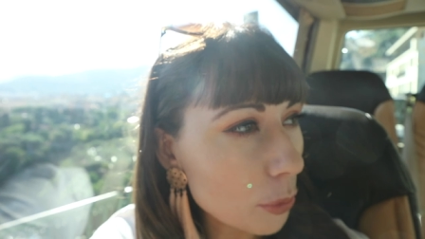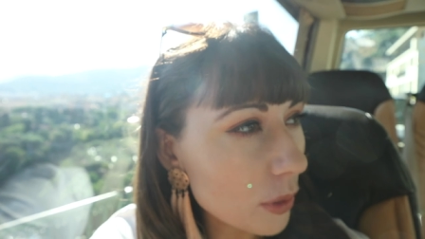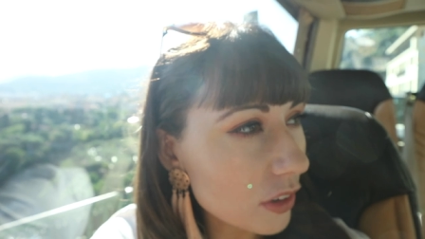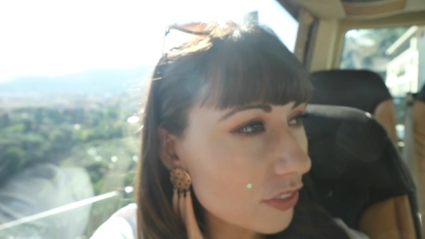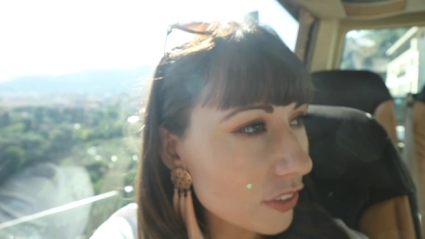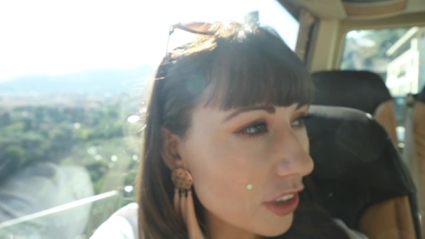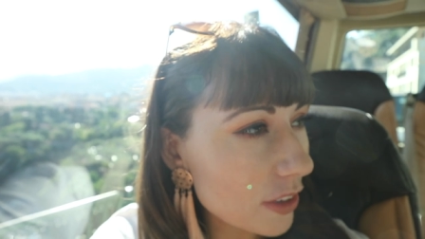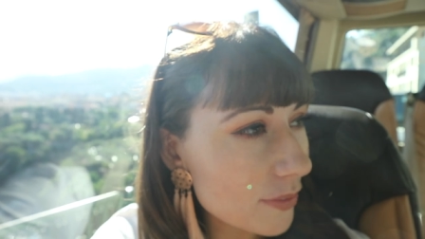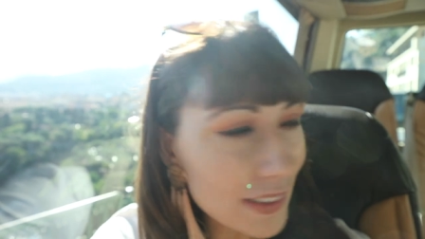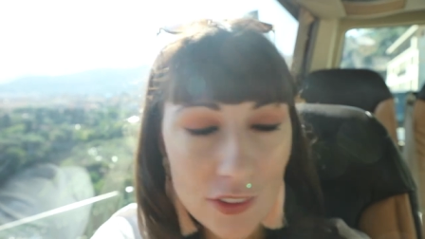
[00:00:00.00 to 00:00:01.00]
stop off on
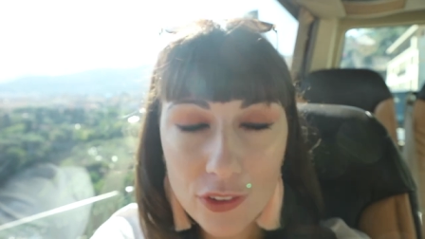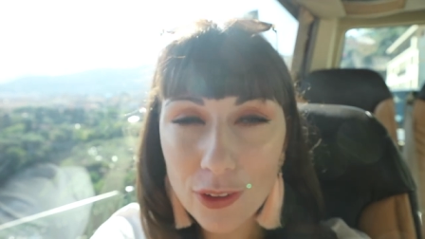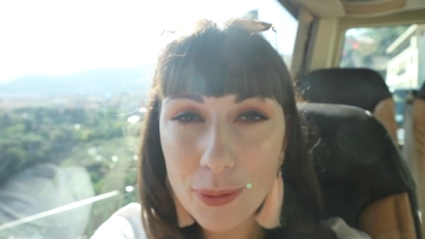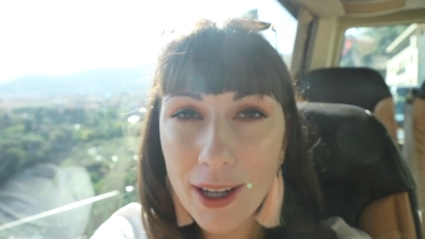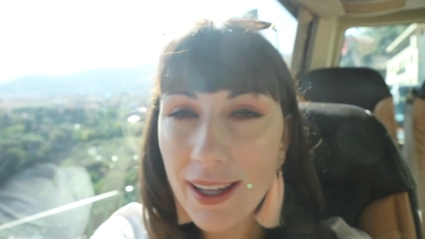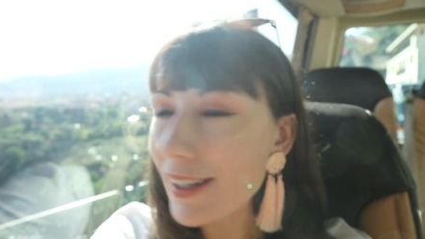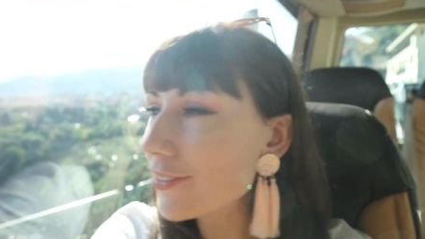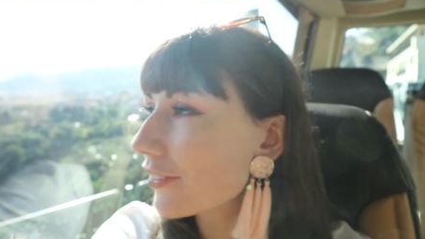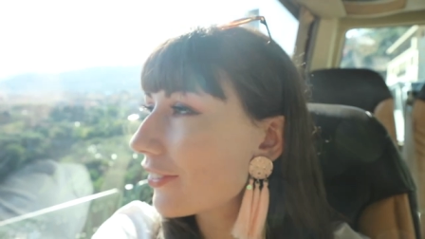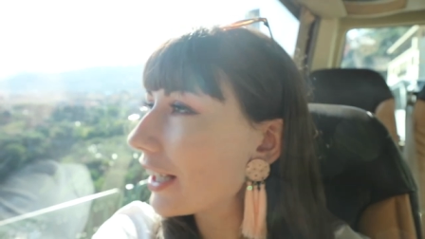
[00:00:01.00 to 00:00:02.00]
some villages on the way and
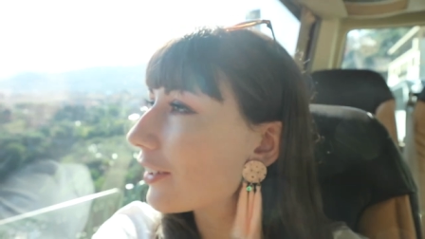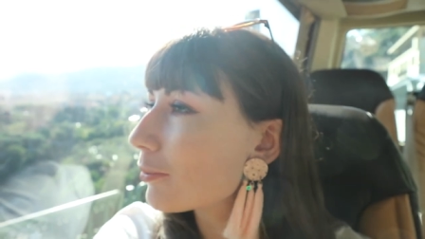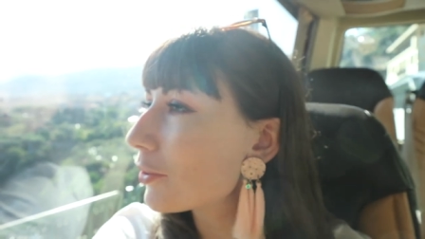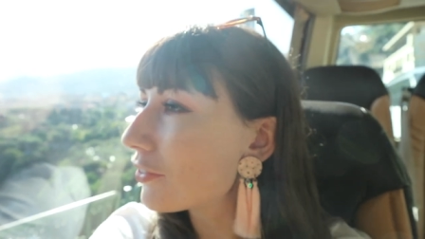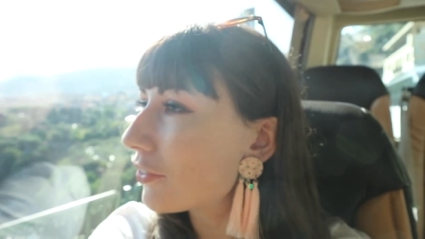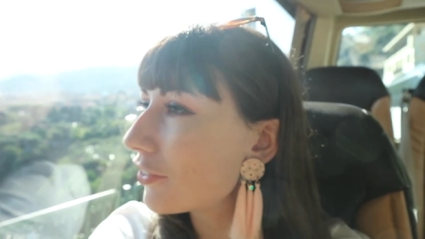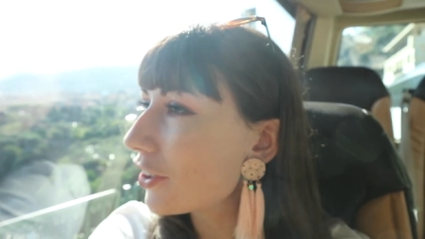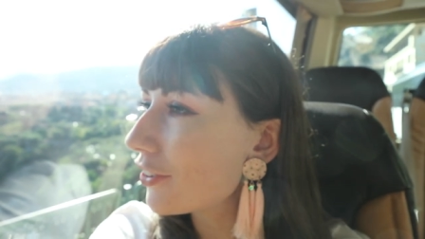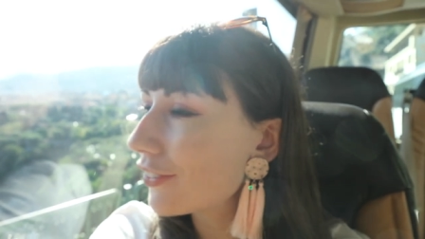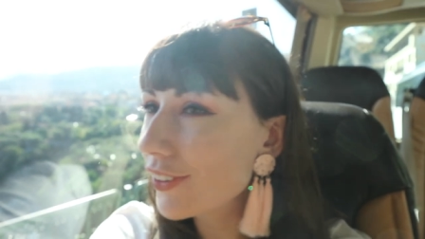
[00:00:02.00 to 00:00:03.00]
just see some beautiful
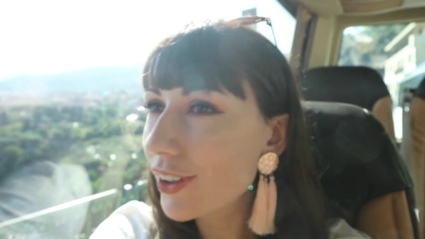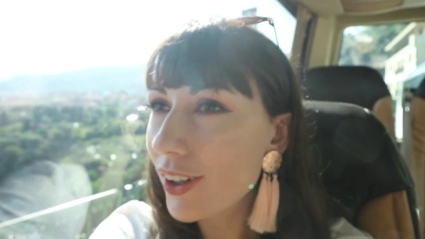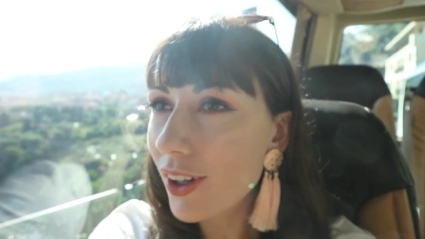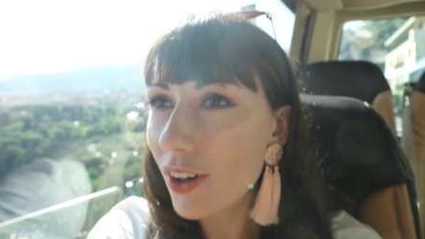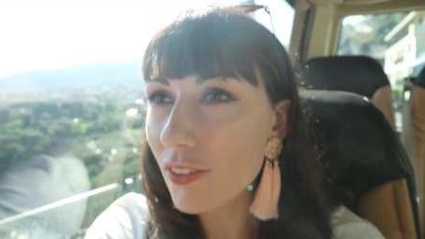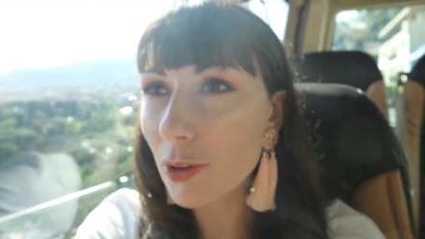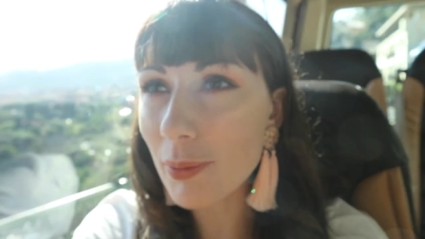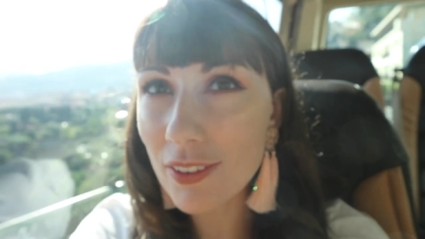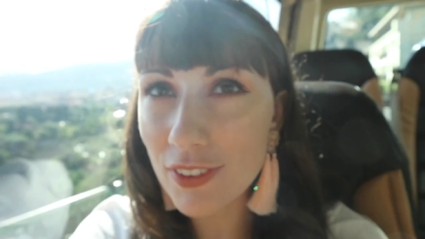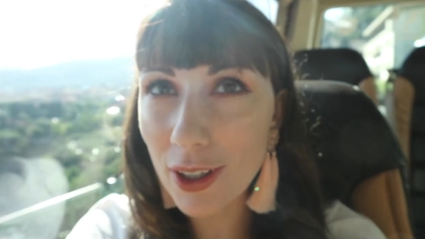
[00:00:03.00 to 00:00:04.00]
views of the
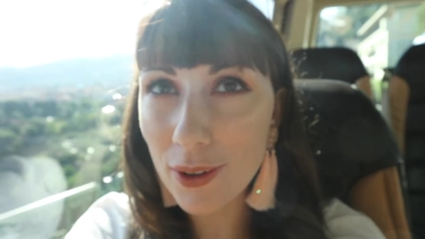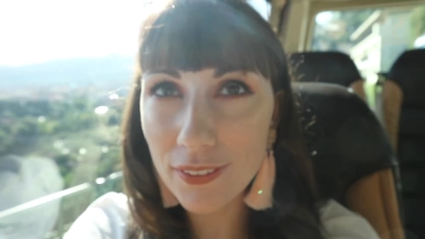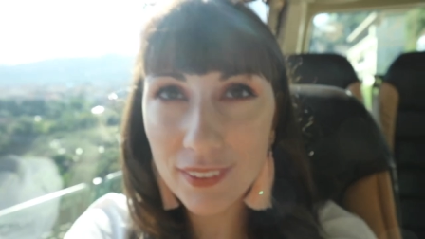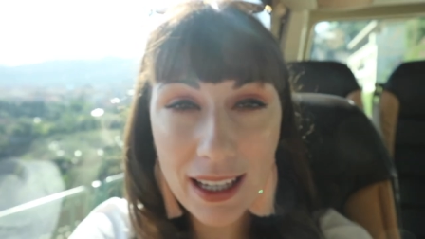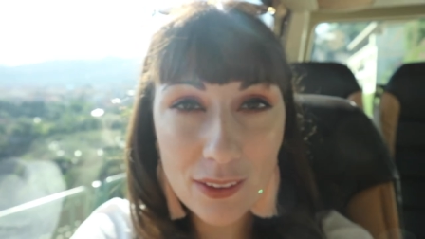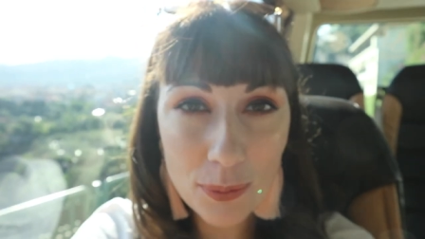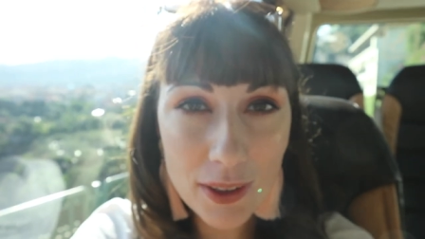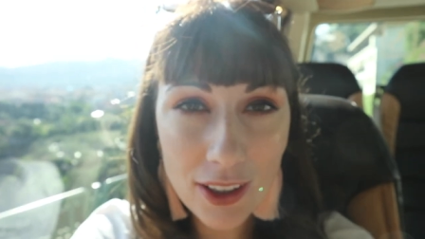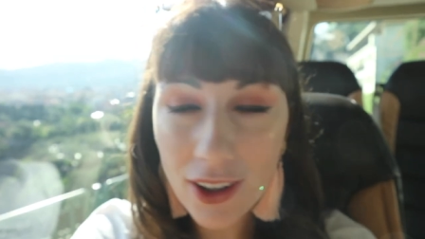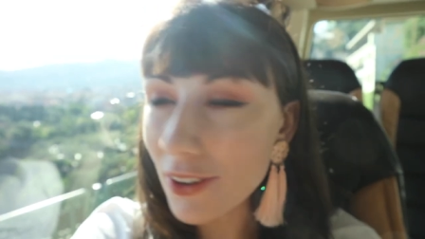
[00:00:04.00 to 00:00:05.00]
Amalfi Coast as we
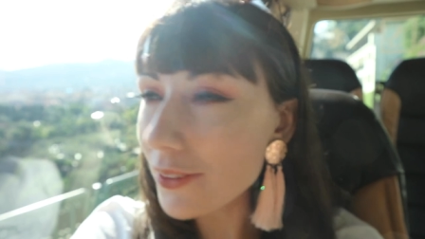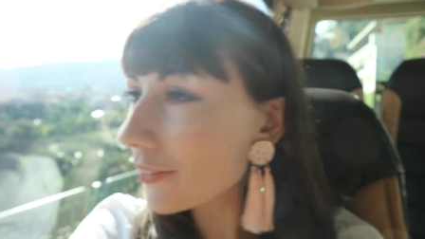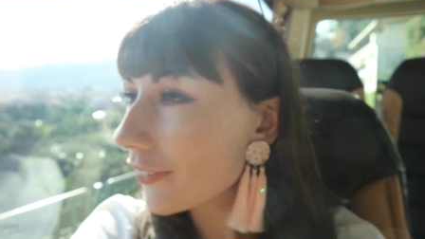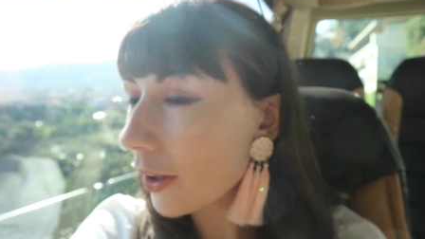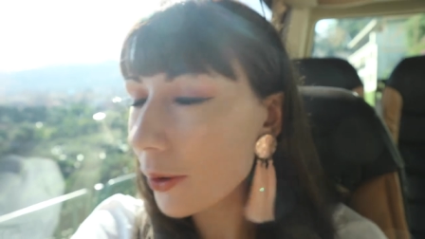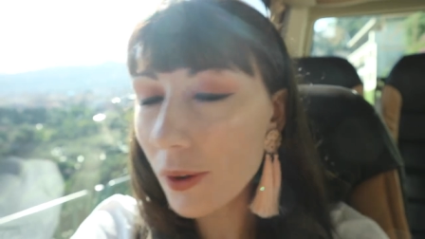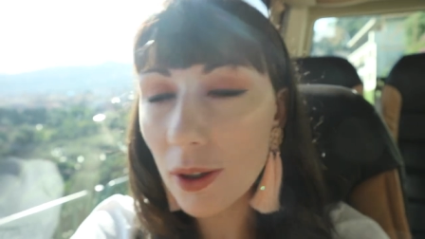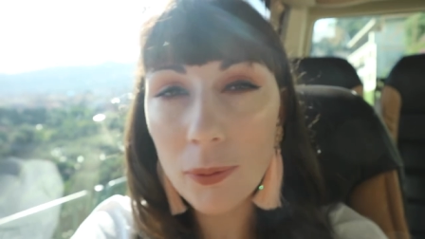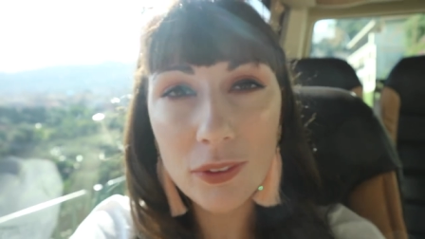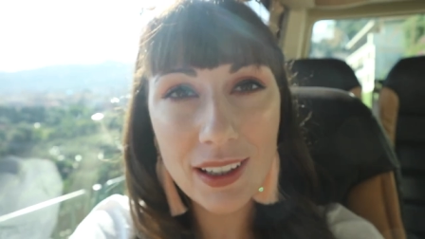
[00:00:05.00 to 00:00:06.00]
go. So
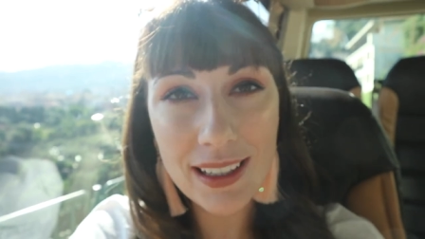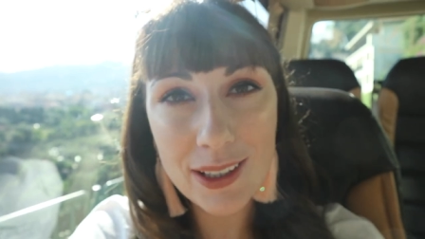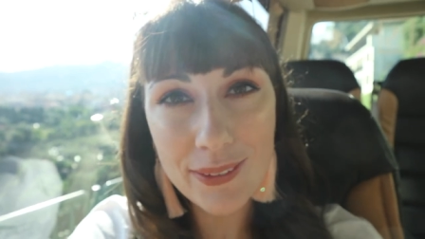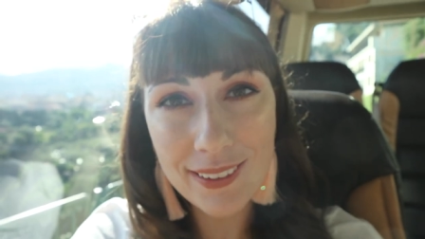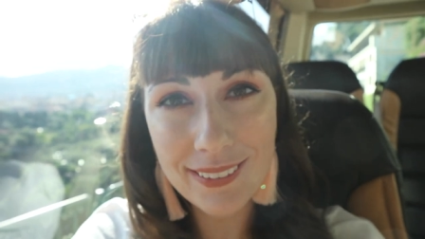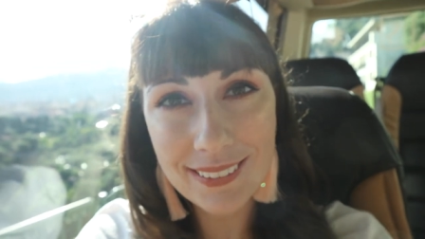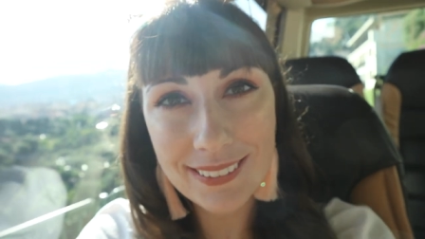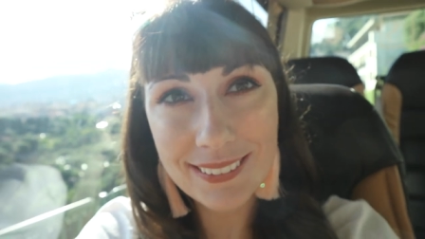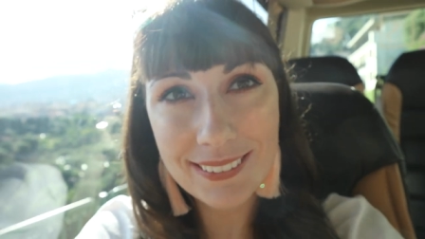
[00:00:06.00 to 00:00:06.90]
I will take you along.